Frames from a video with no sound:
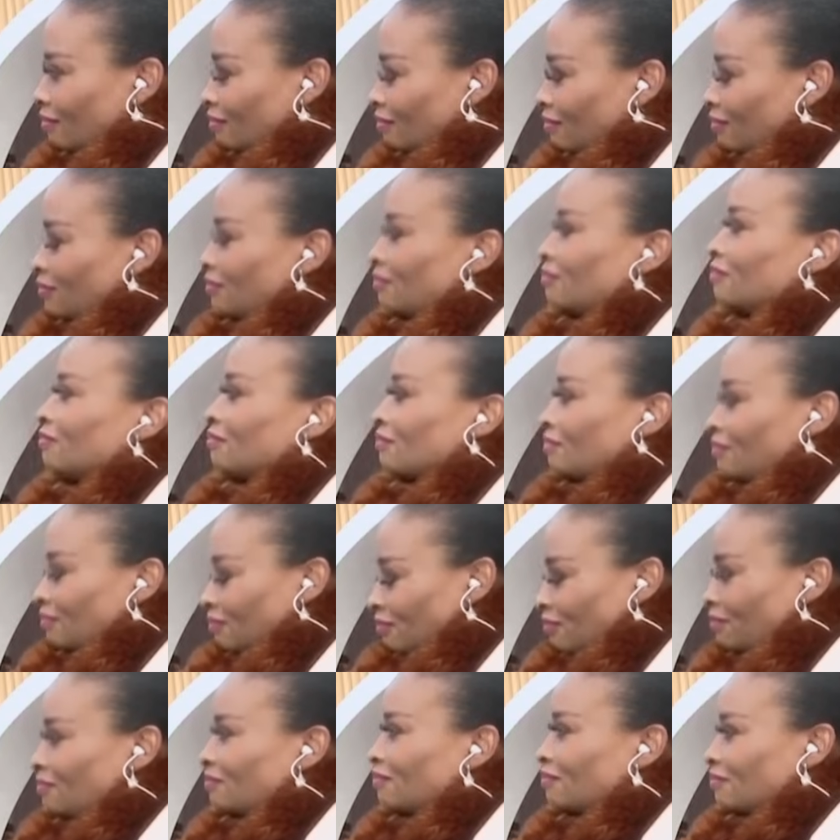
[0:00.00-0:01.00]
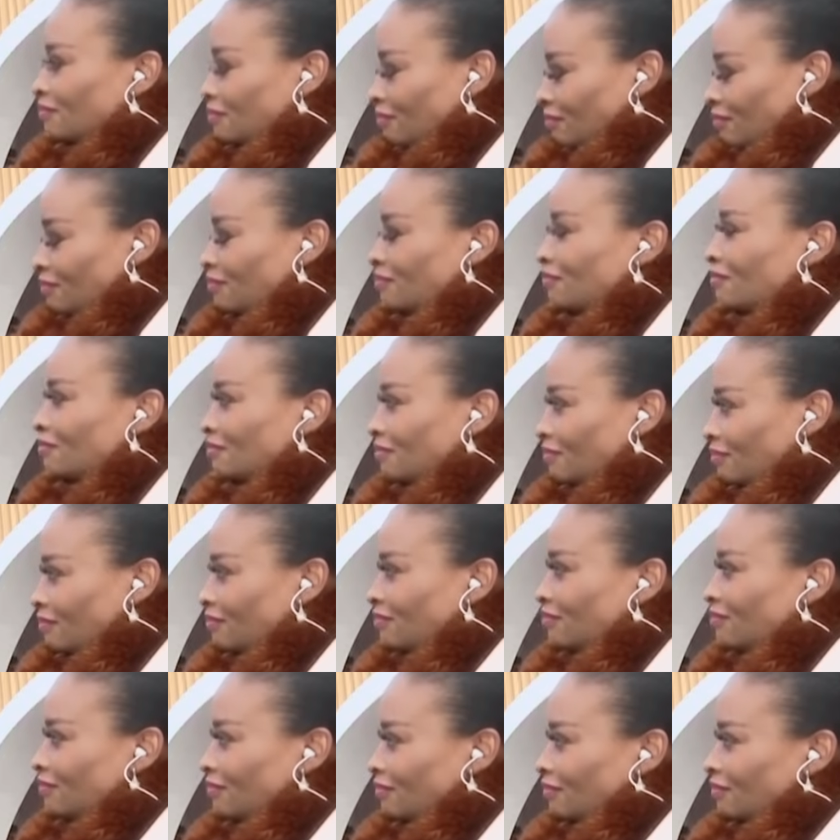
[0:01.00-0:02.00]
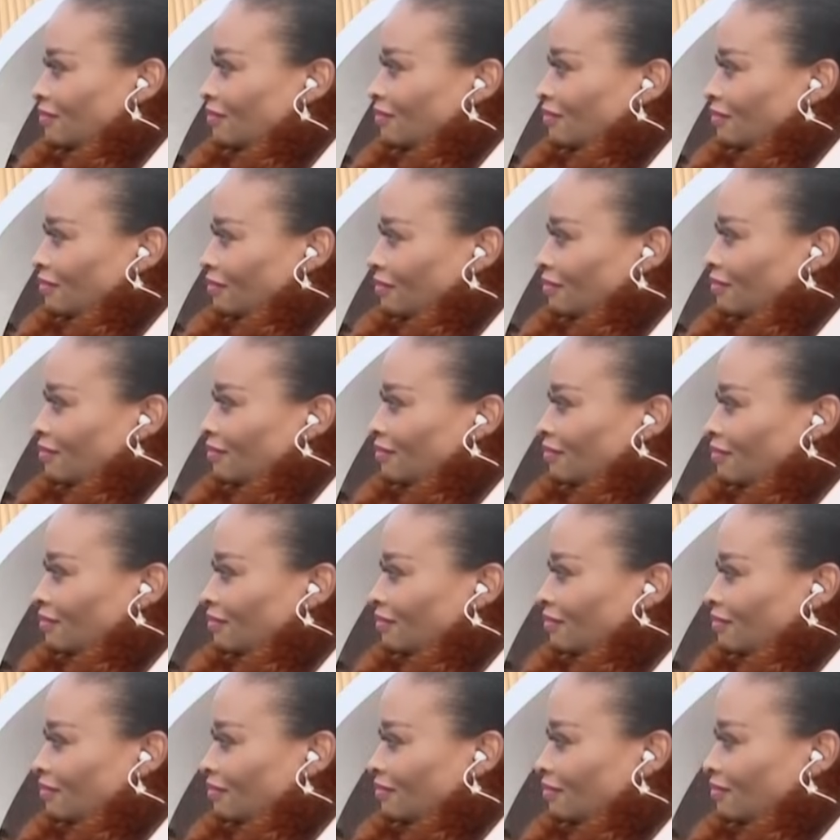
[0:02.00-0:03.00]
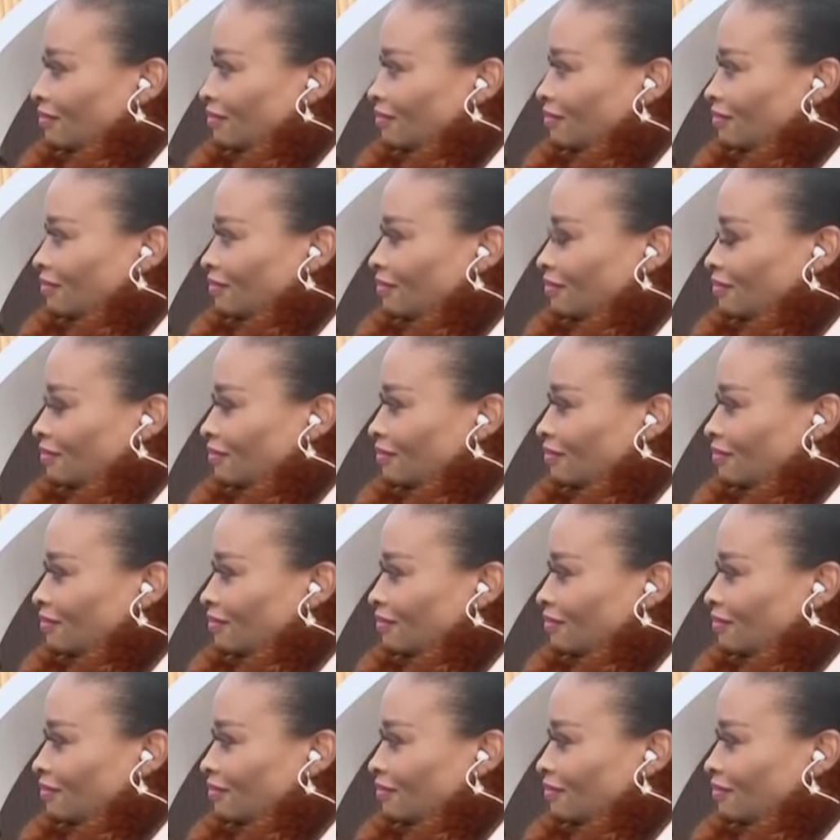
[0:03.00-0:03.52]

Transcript: (silent)